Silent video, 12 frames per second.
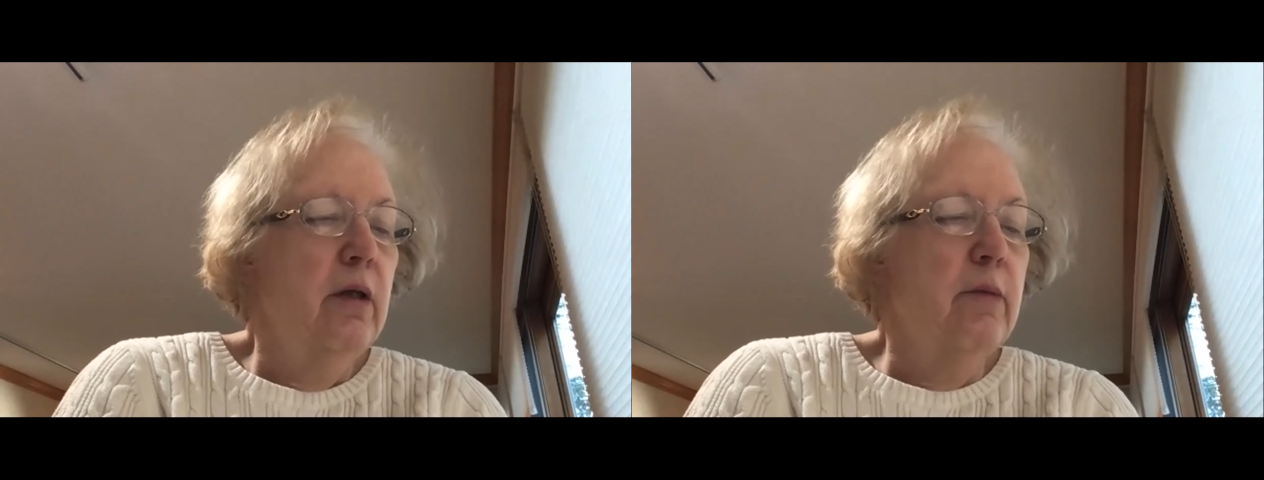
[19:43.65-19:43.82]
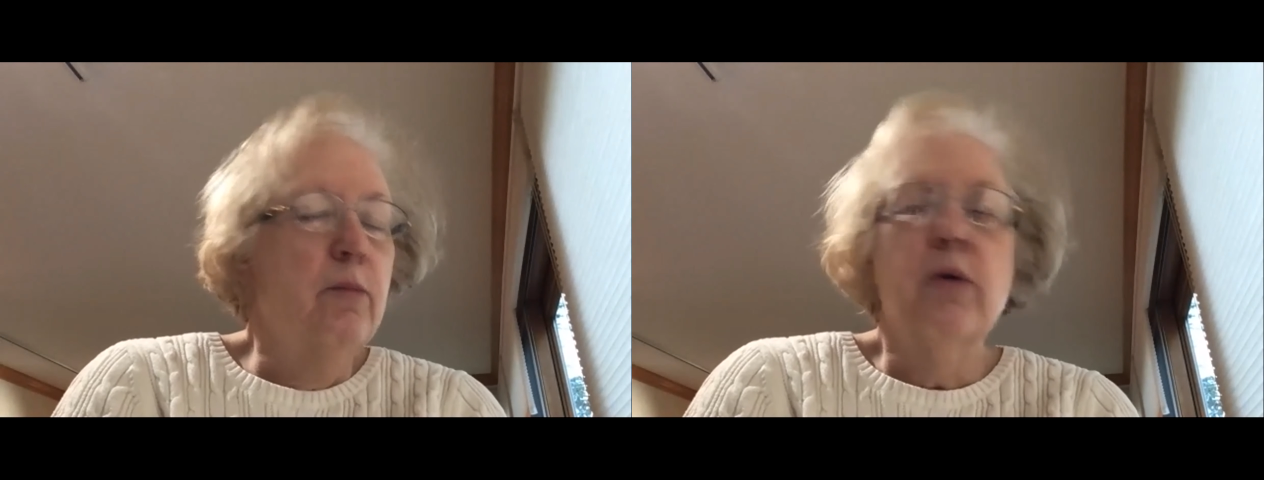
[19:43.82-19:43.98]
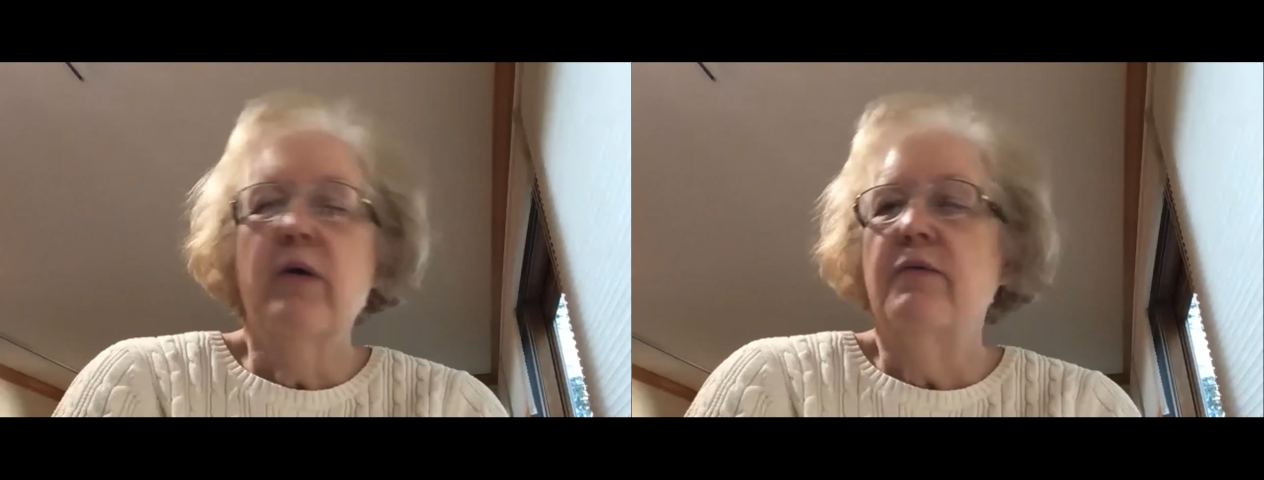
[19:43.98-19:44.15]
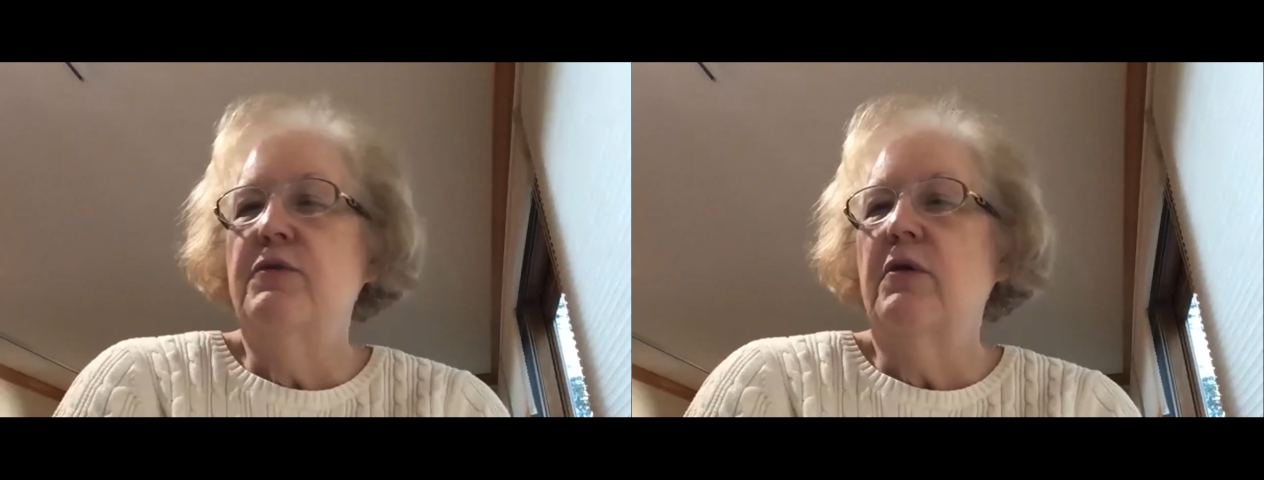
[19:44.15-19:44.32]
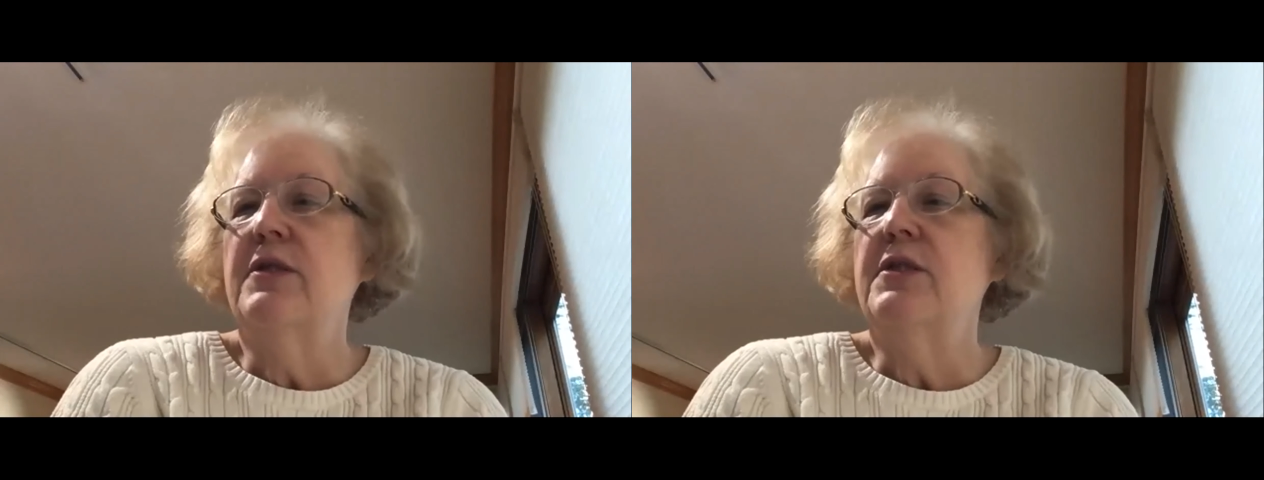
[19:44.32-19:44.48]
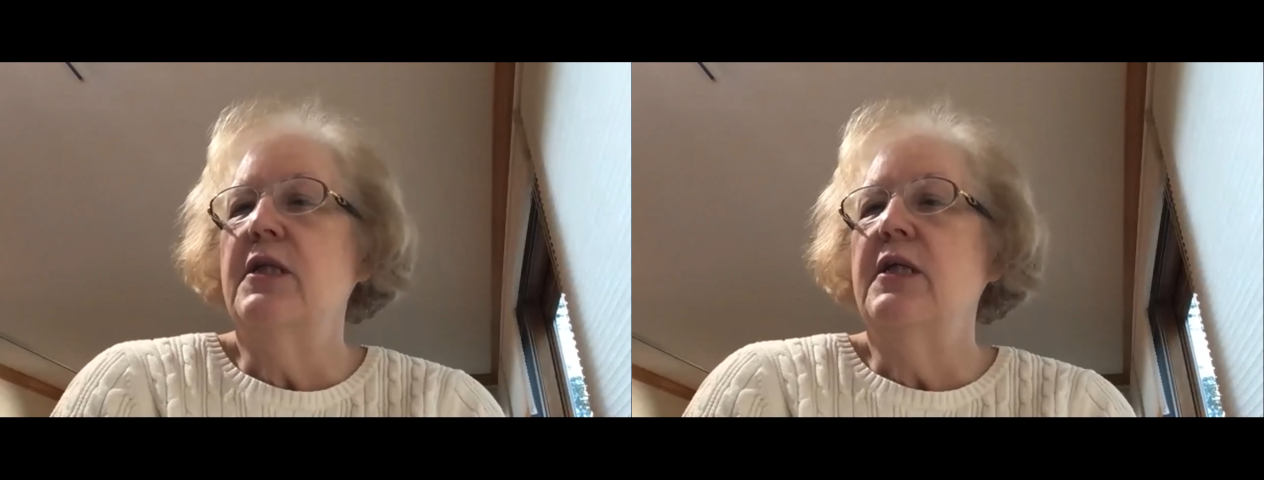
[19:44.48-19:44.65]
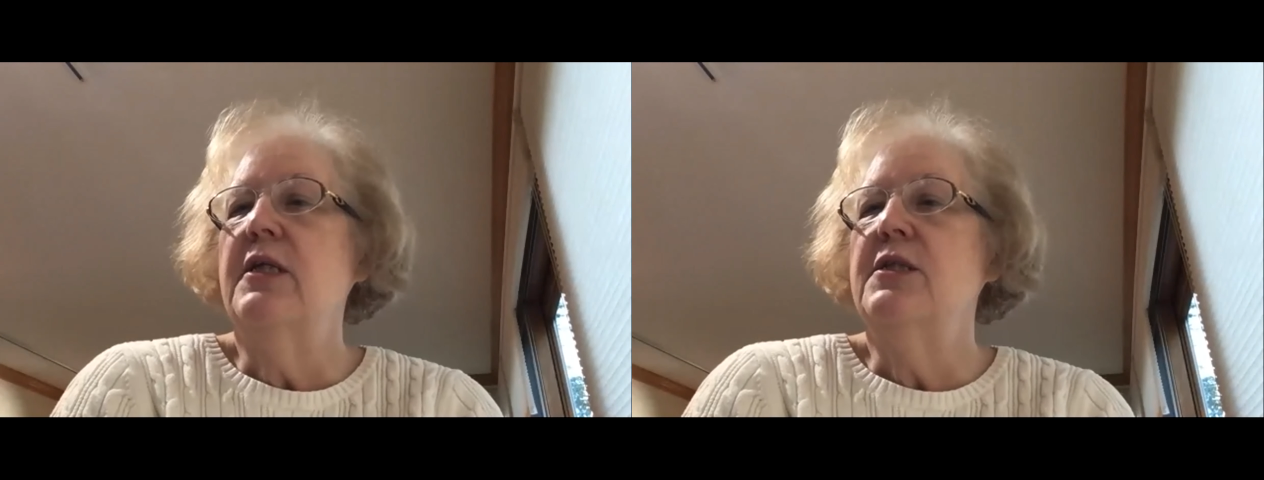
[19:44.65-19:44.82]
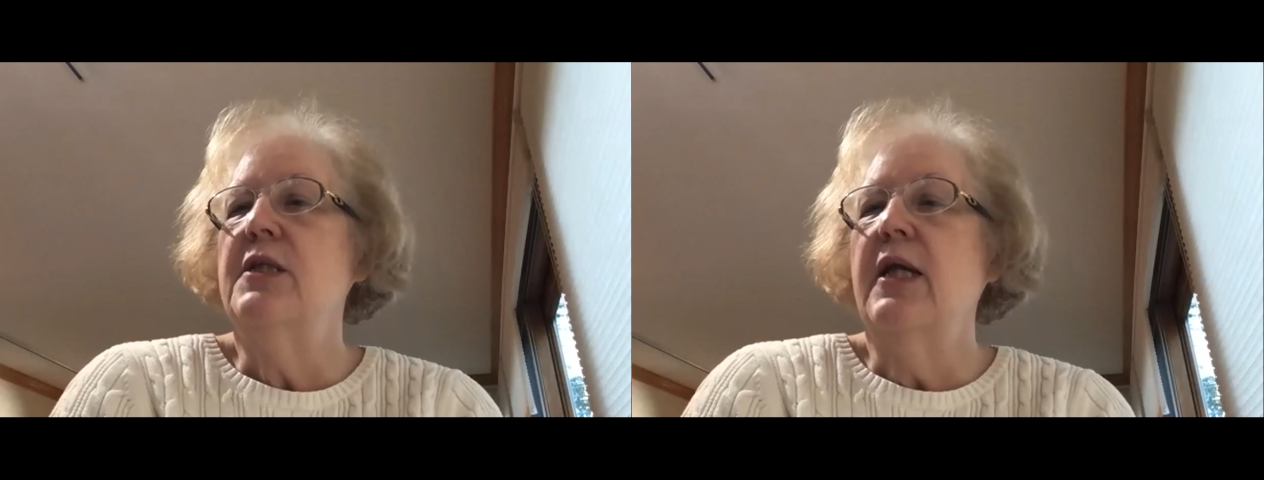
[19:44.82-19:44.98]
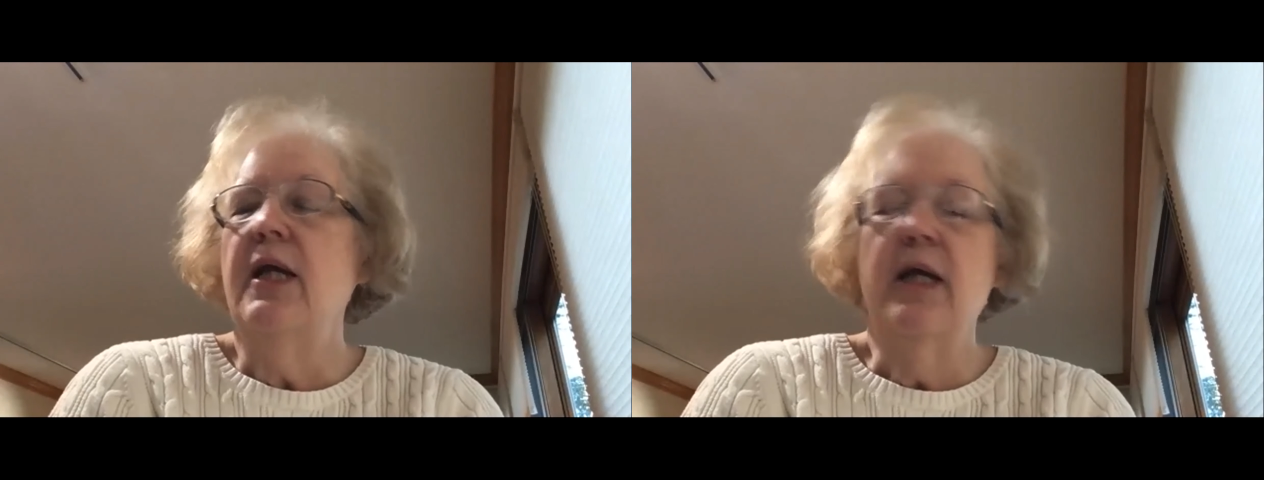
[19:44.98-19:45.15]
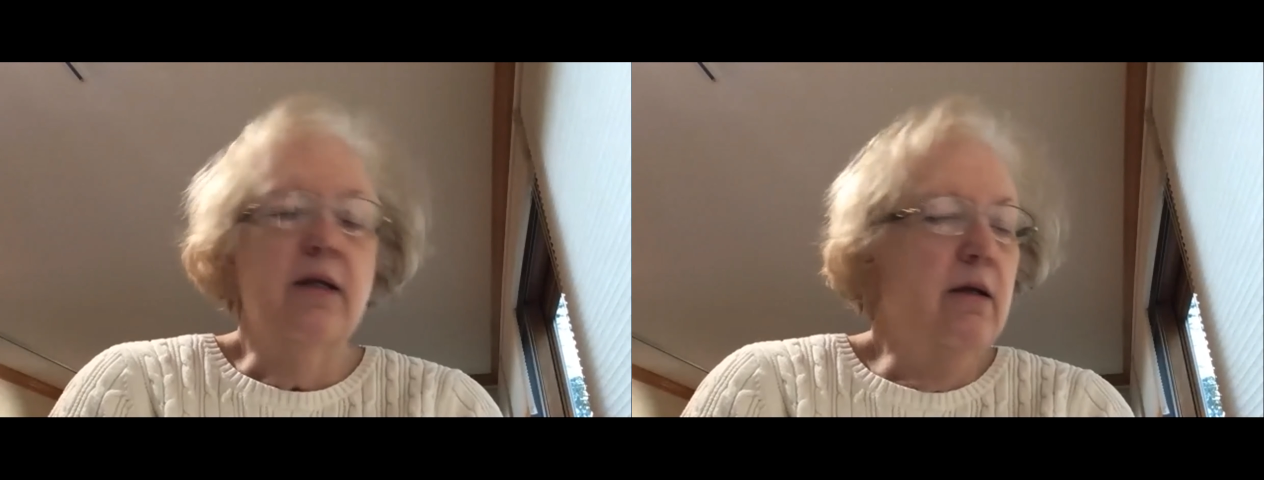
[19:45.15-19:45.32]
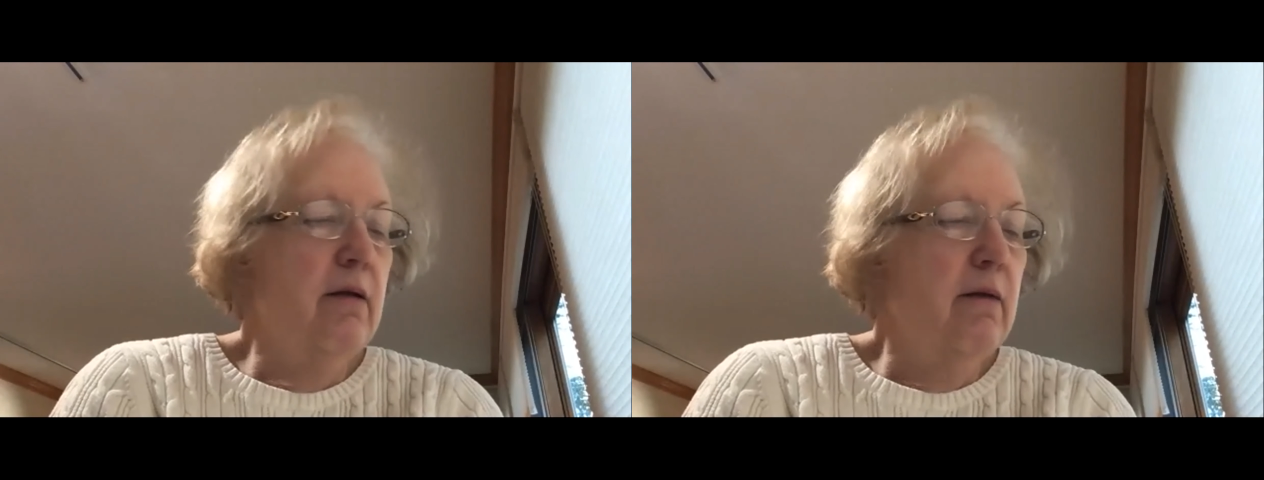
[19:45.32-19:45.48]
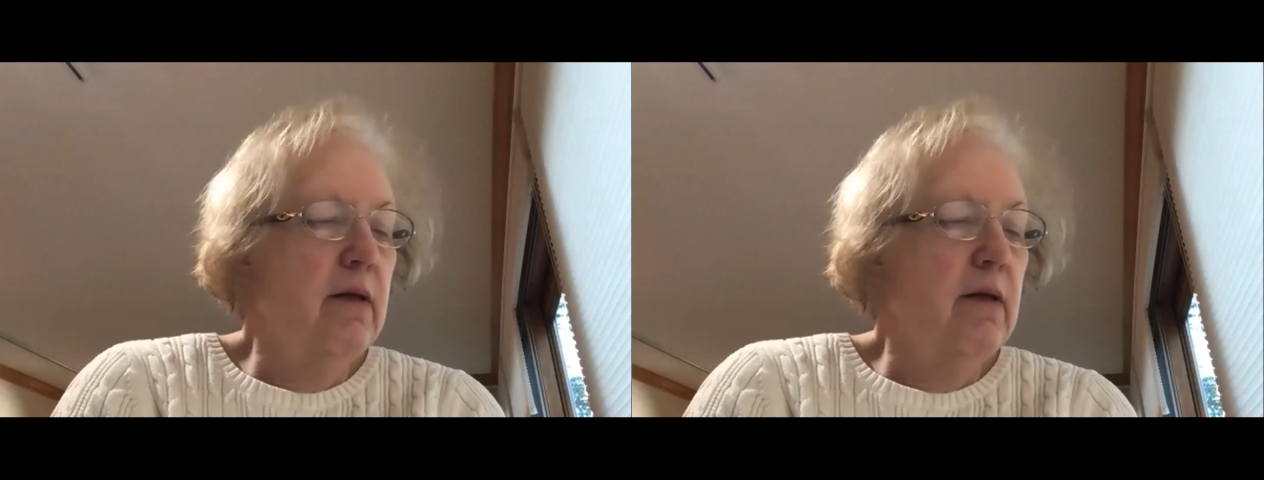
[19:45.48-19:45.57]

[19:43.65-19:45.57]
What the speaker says: the Board of Trustees and